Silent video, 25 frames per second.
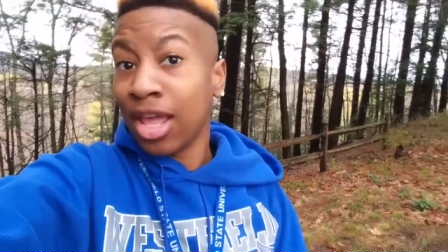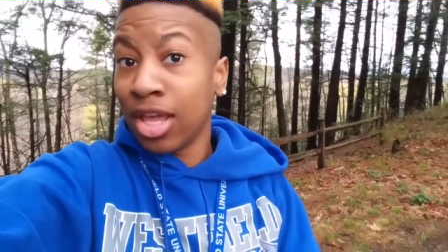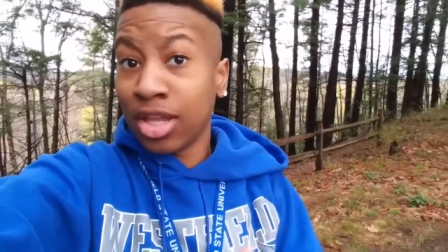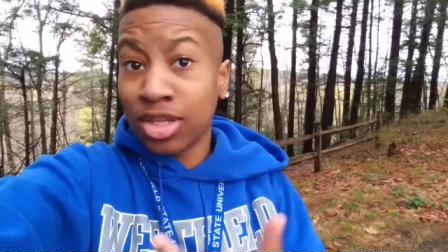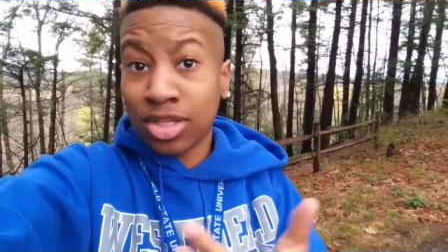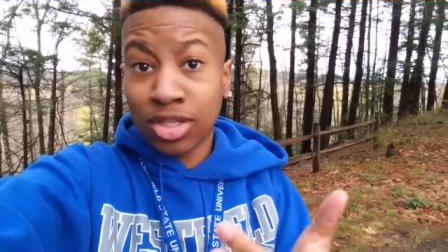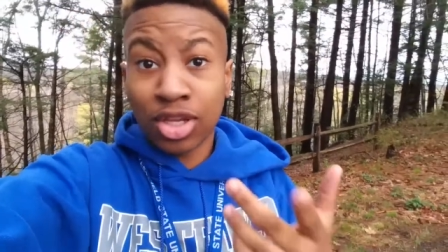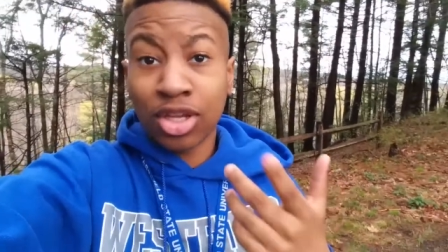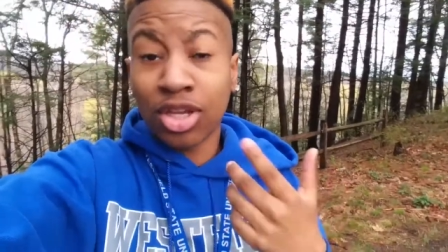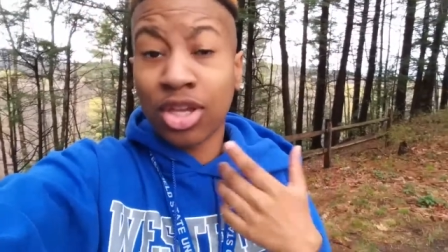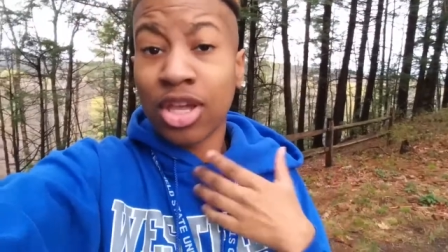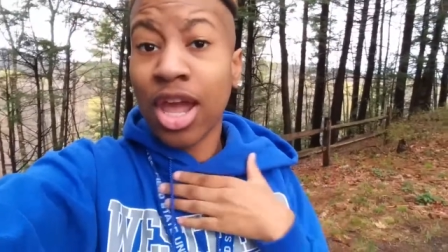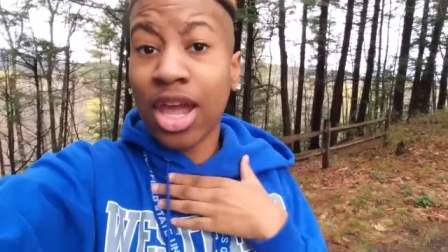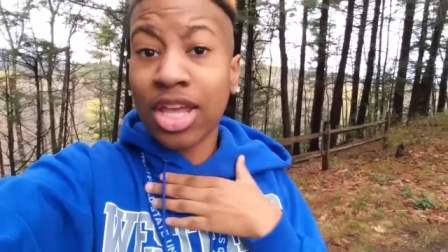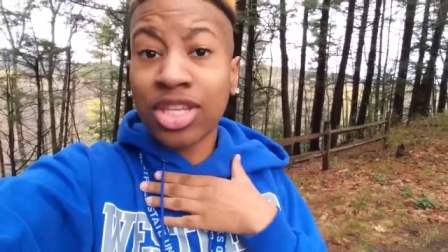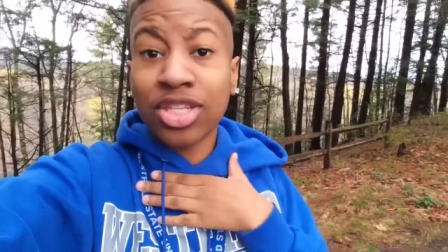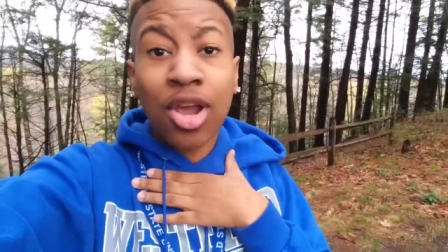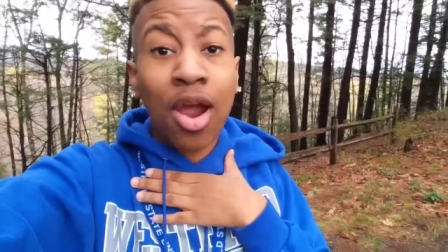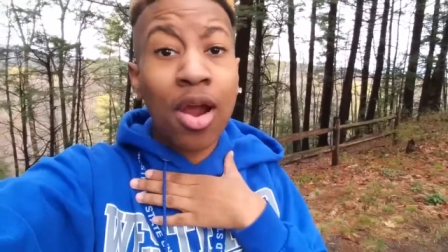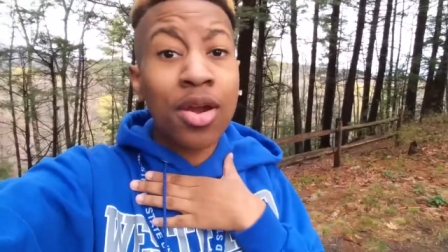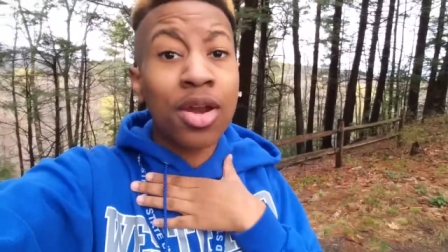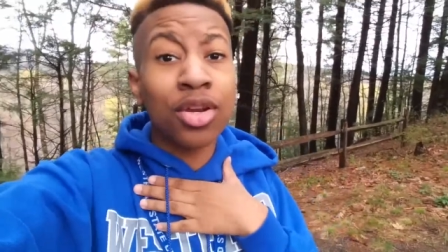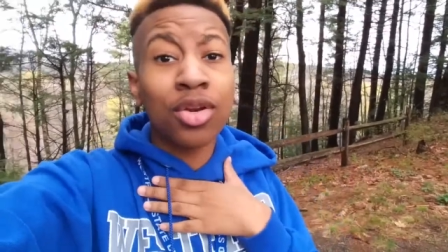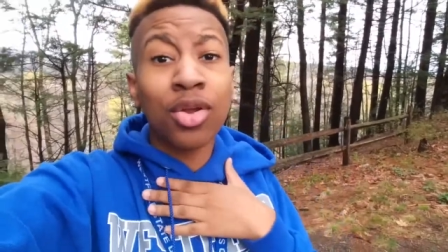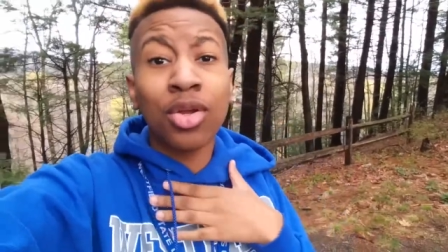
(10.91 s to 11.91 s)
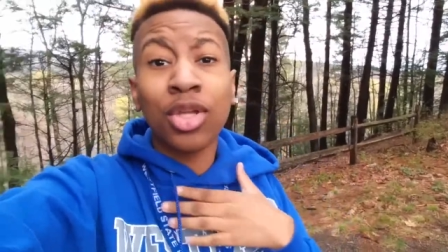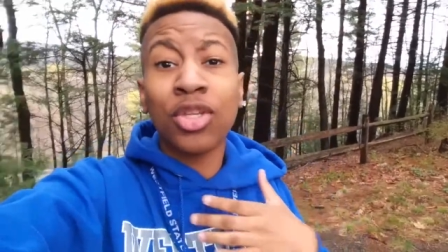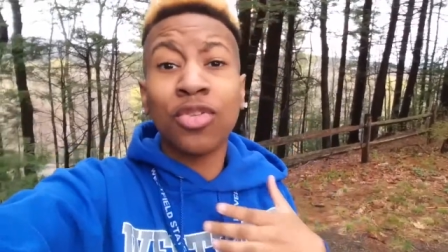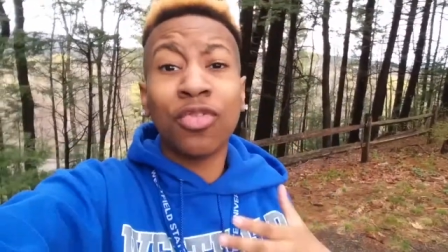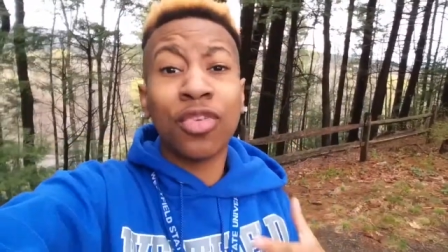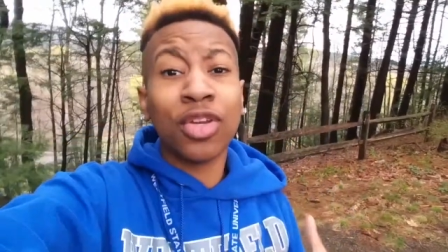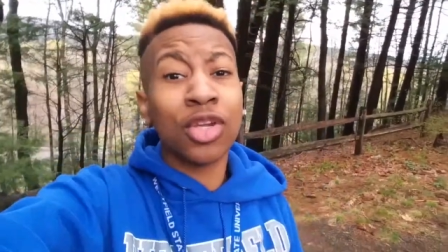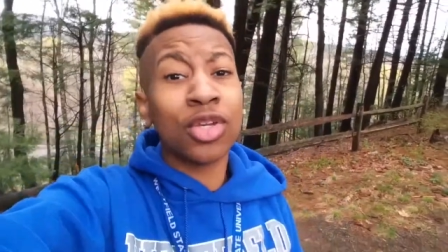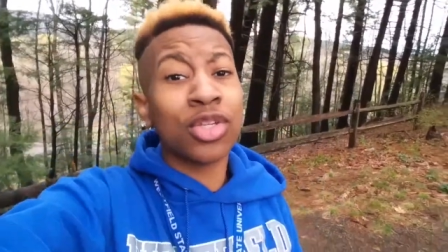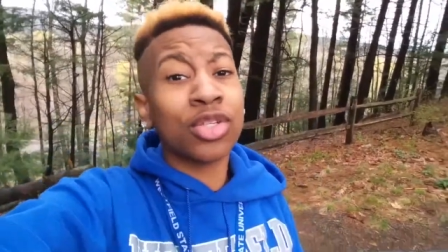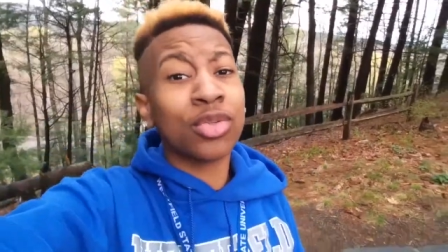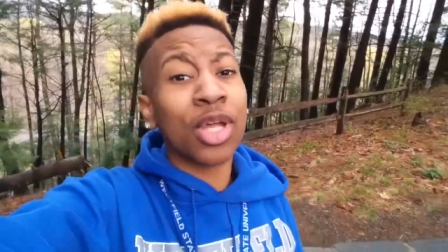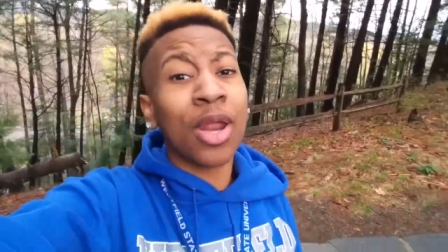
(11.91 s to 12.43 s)
so you guys already know this
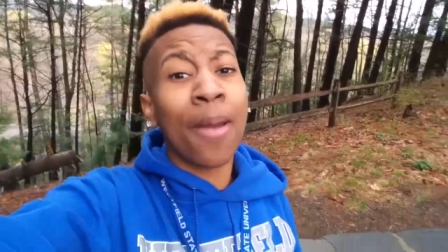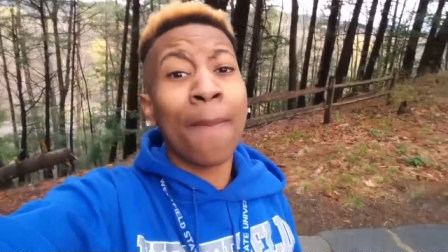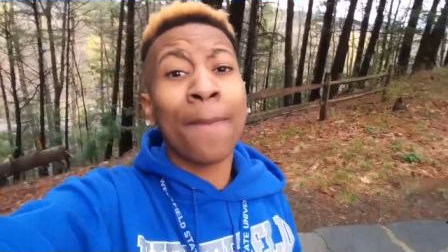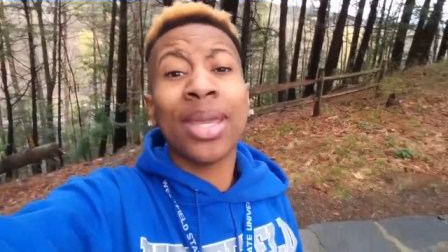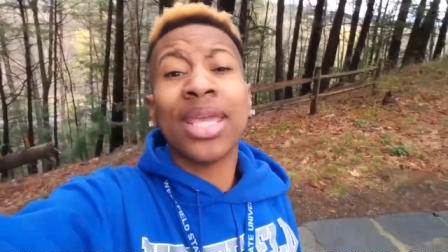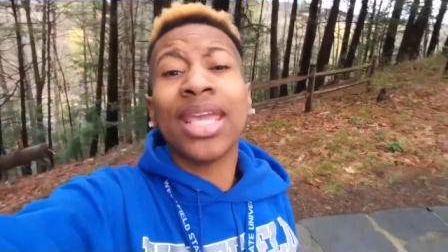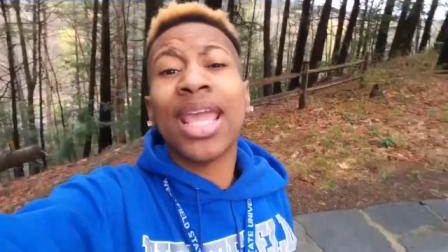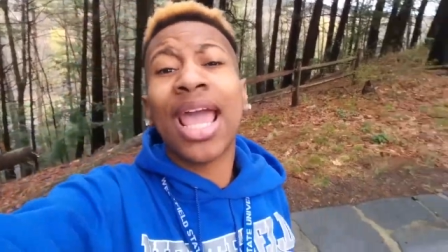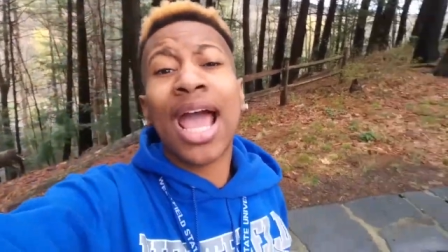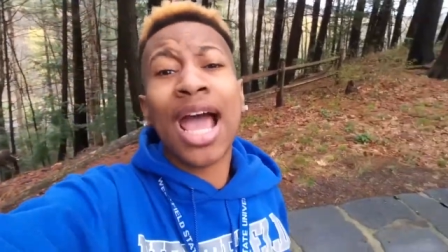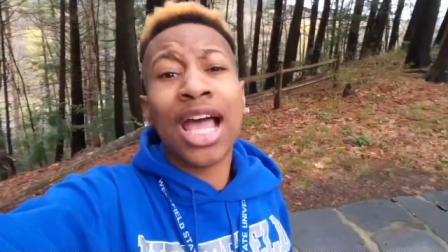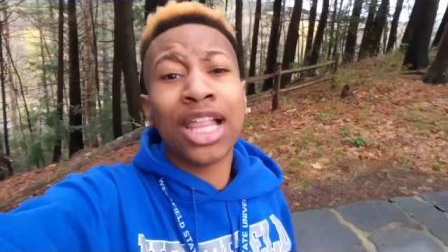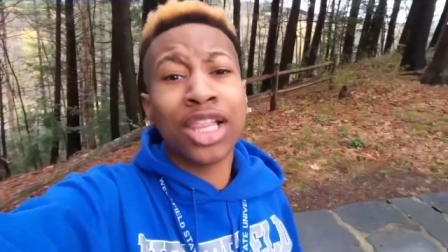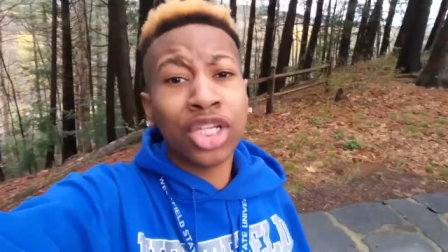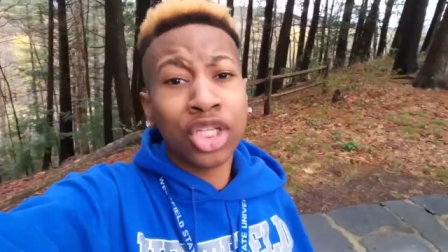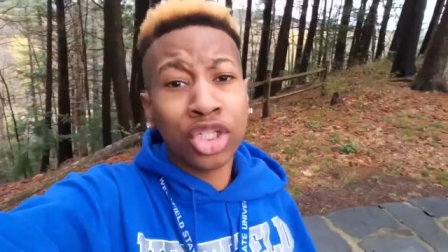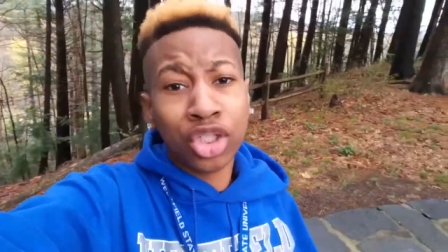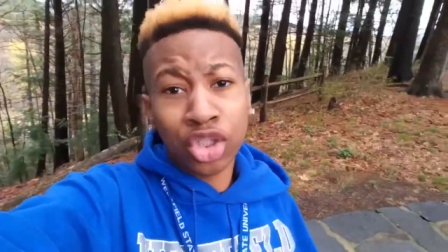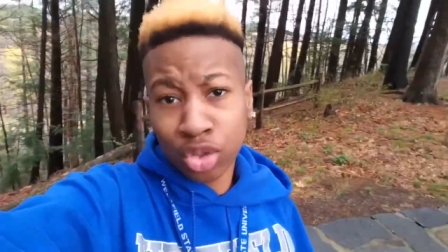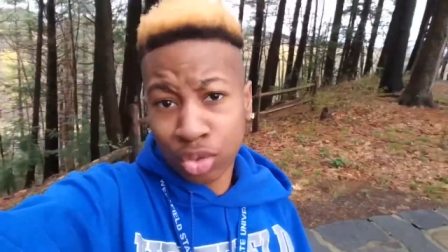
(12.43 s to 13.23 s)
video is gonna be hella